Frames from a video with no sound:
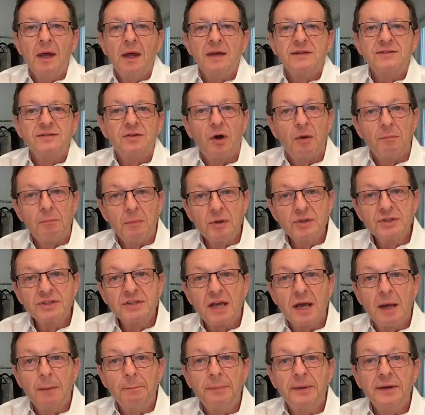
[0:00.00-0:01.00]
So most
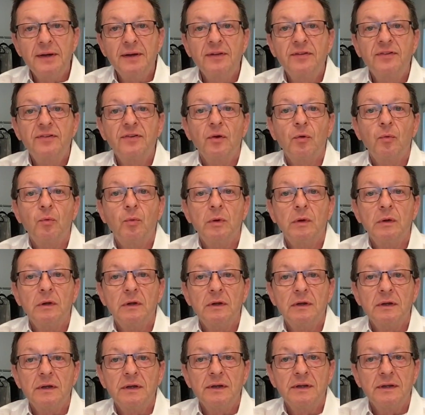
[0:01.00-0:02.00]
companies
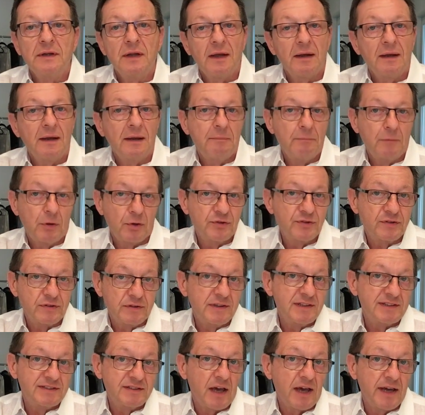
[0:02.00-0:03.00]
will, and most
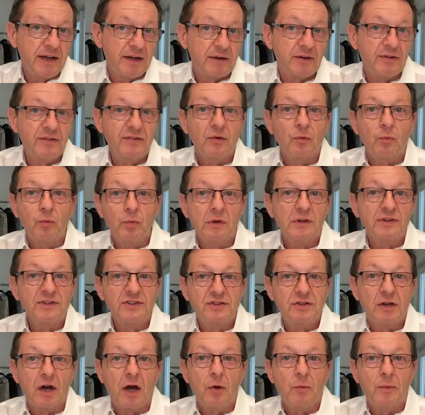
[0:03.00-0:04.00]
designers will
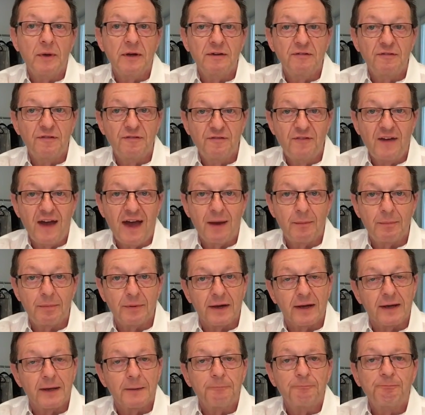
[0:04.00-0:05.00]
start with
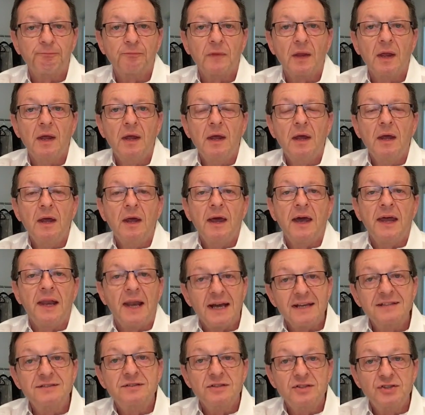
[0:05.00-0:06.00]
fabric. And
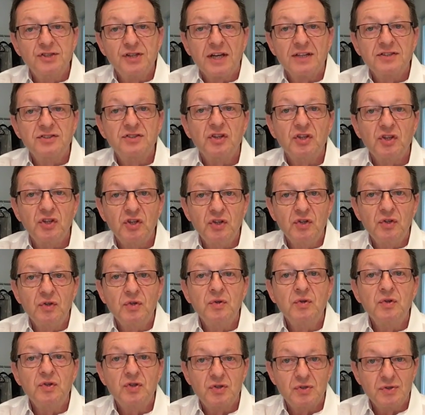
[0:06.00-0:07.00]
I suggest
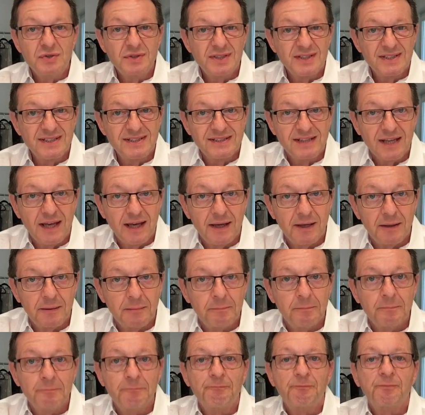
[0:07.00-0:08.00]
you do the same.
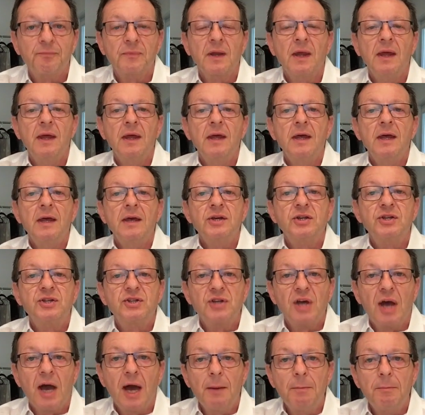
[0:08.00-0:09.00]

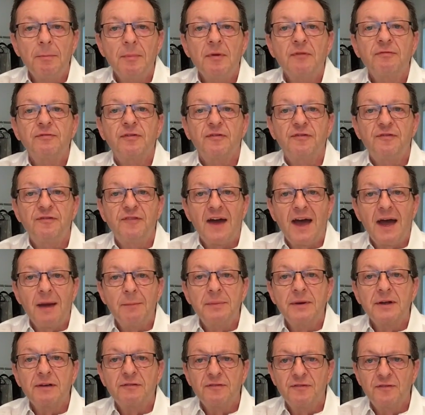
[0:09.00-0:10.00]
Shop for
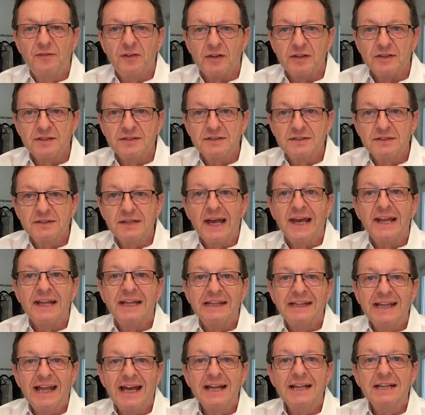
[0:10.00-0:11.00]
fabric first
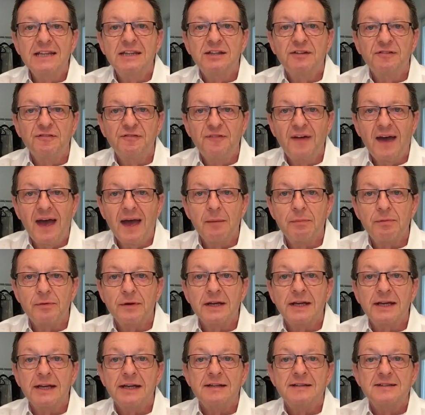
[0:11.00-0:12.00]
and let the
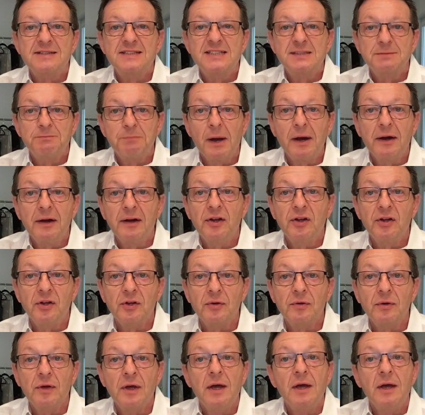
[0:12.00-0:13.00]
fabric inspire you